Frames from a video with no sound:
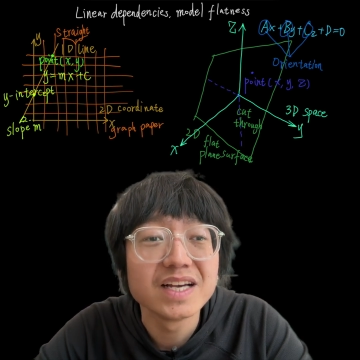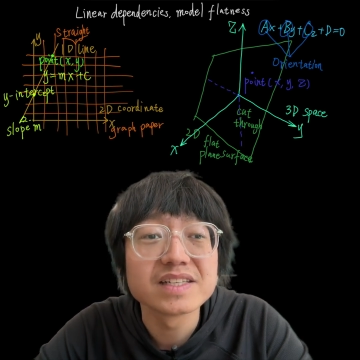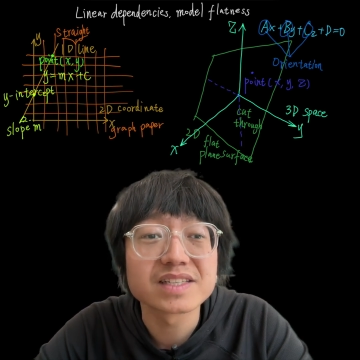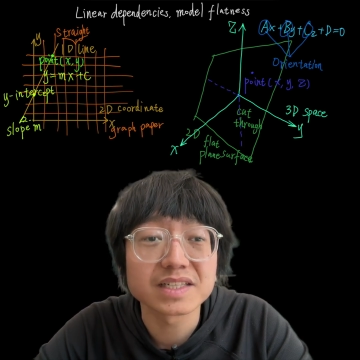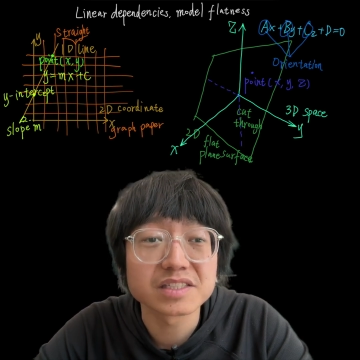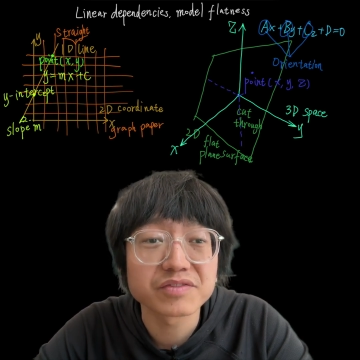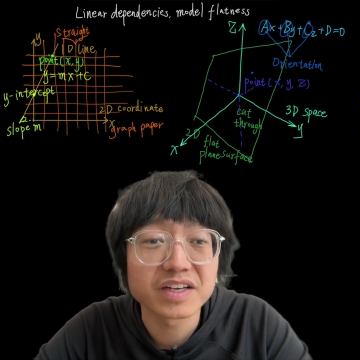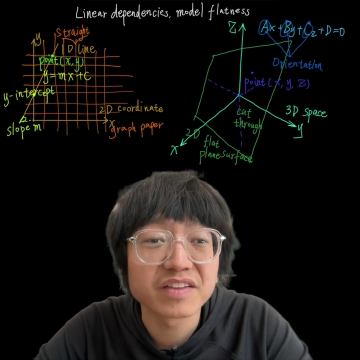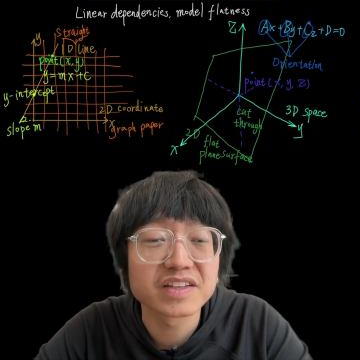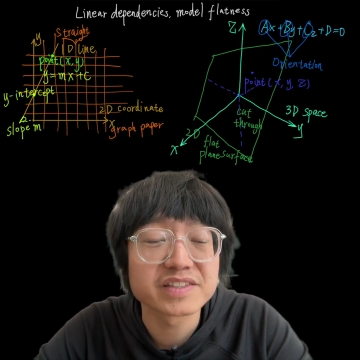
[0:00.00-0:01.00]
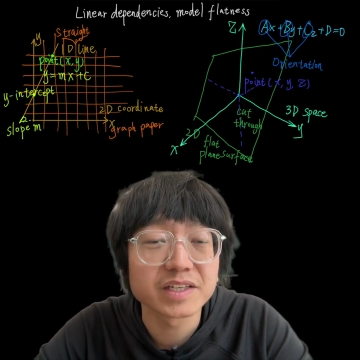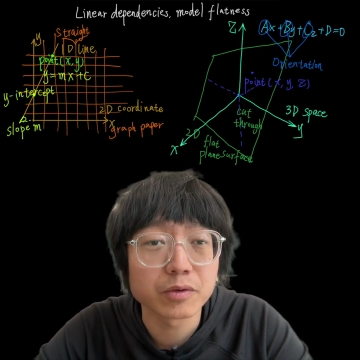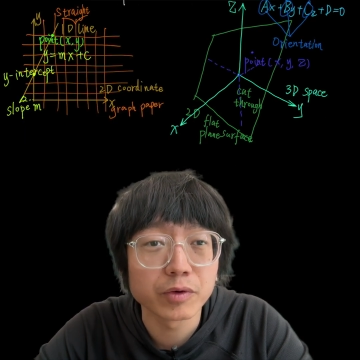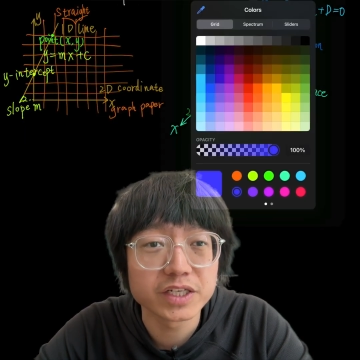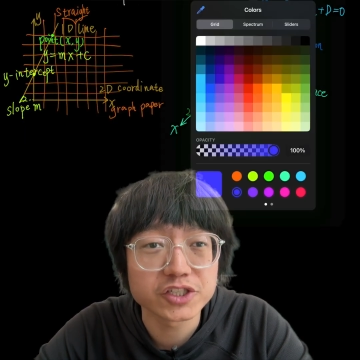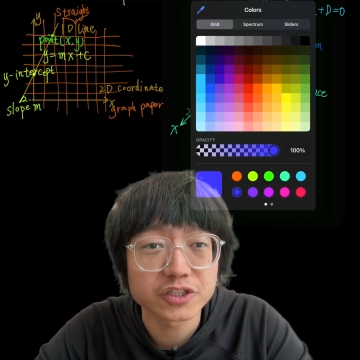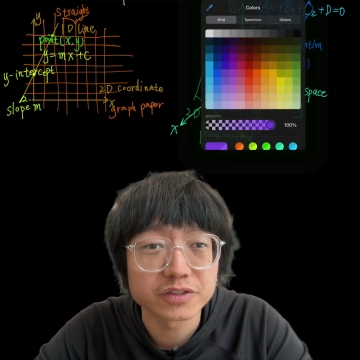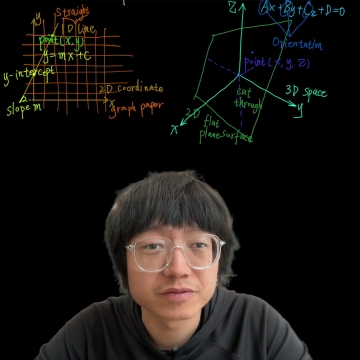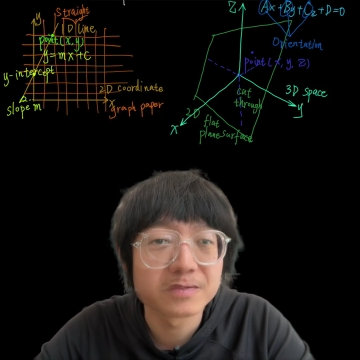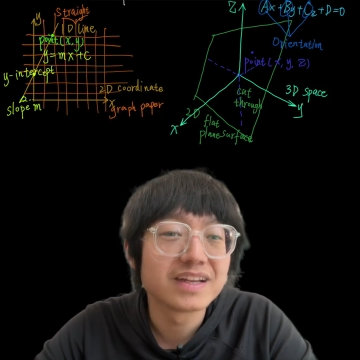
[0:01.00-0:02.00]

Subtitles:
satisfies this equation.